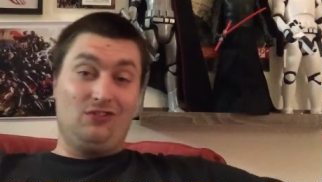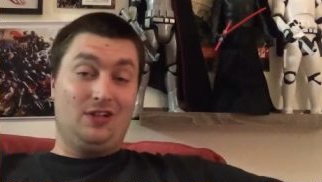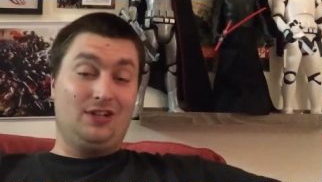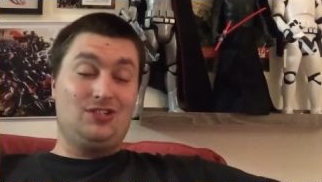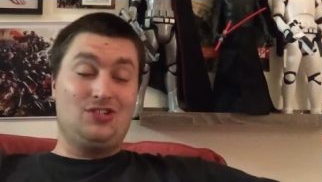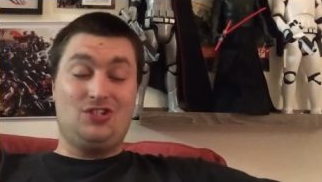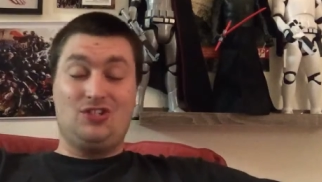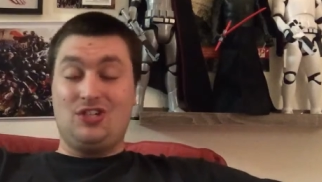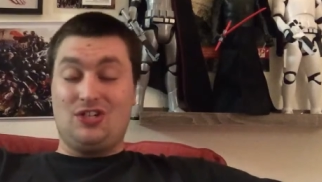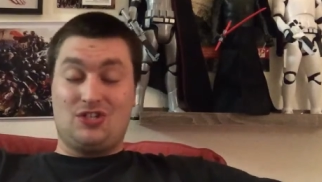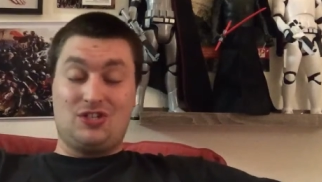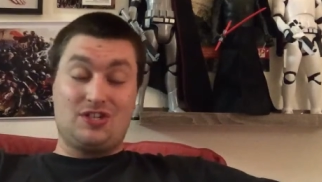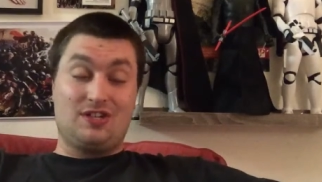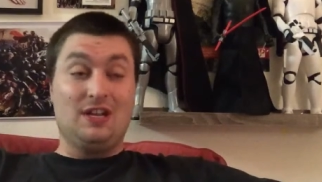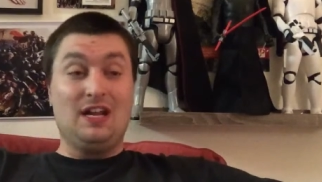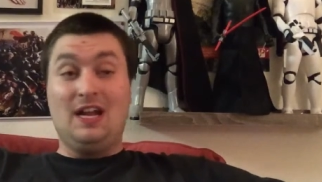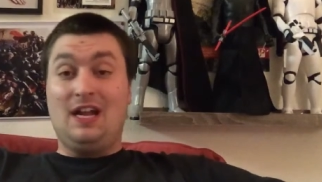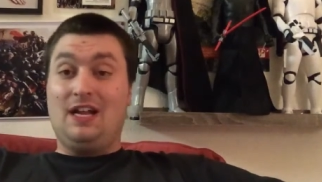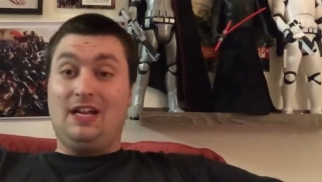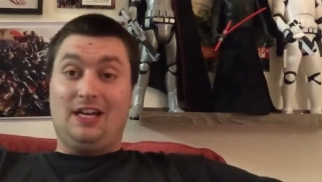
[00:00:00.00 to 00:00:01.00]
Let's just,
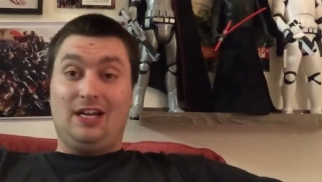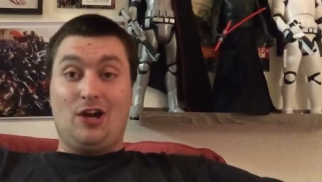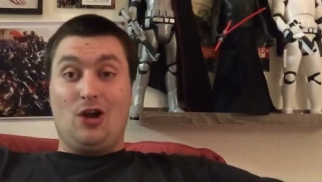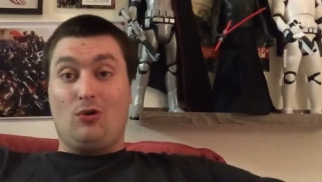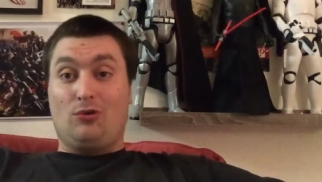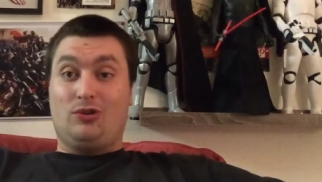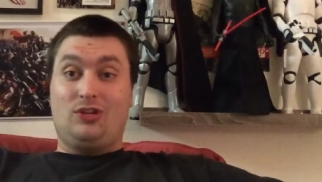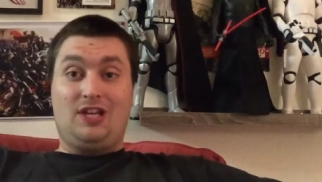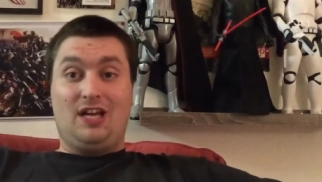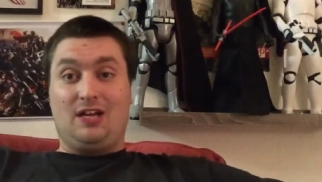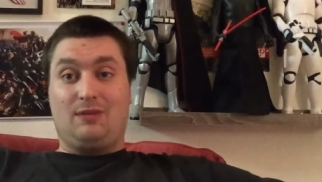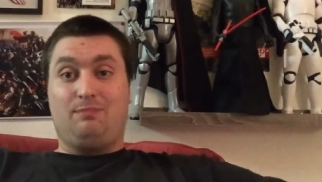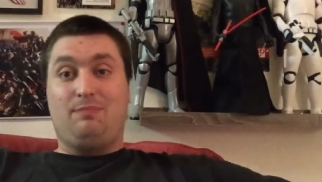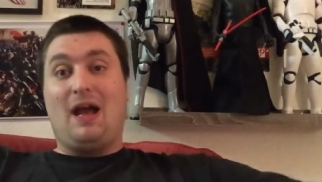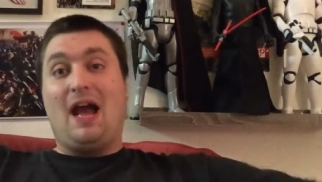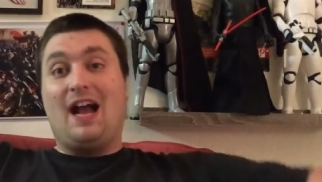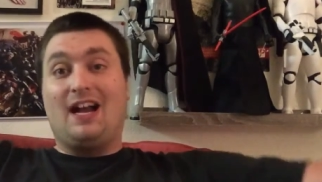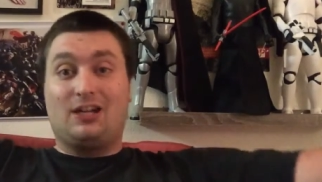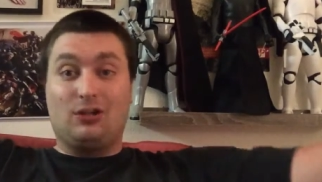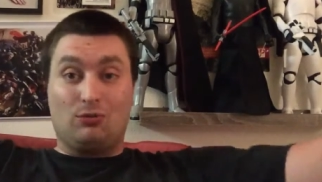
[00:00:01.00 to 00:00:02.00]
you know, kick
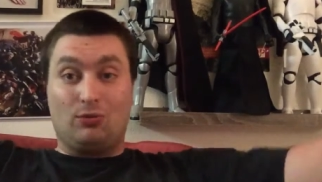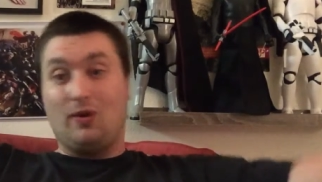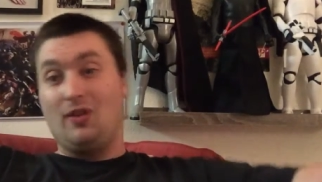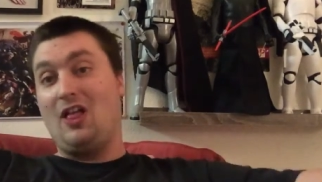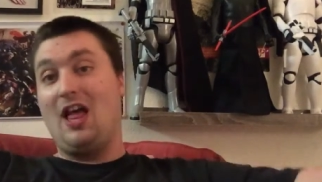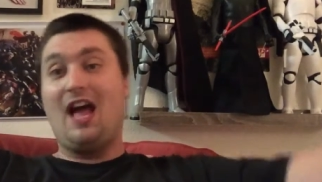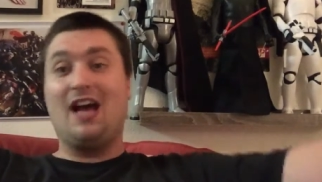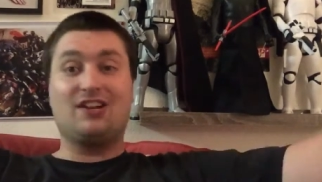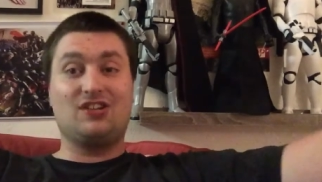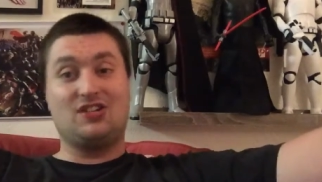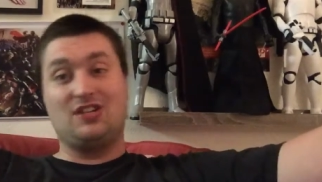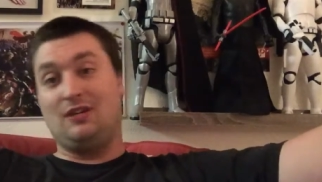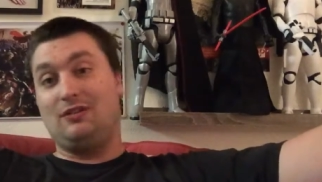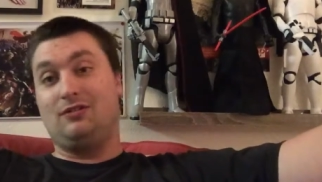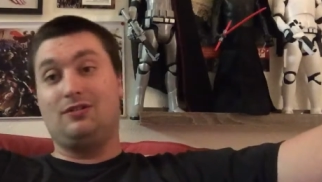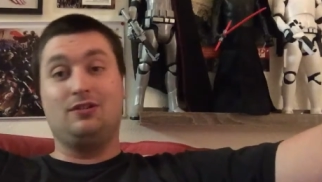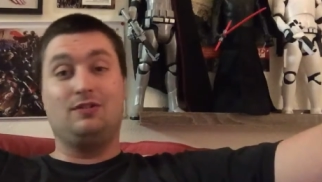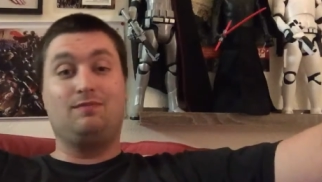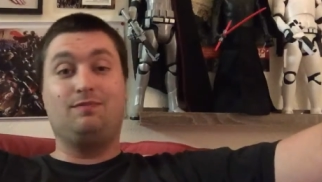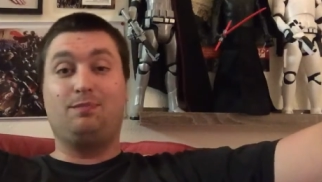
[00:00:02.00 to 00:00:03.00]
back and relax
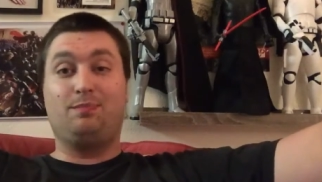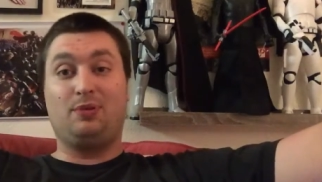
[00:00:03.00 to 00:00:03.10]
and